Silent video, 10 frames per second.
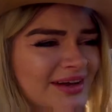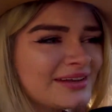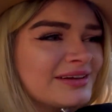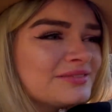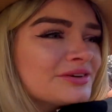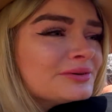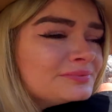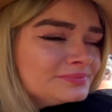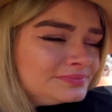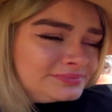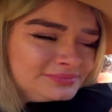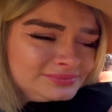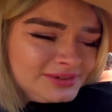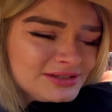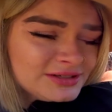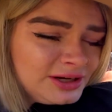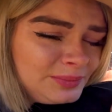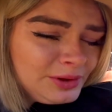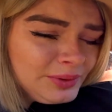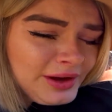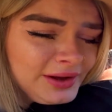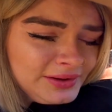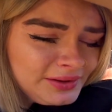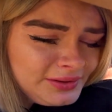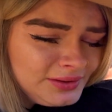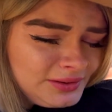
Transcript: I love you. It's gonna be okay. Little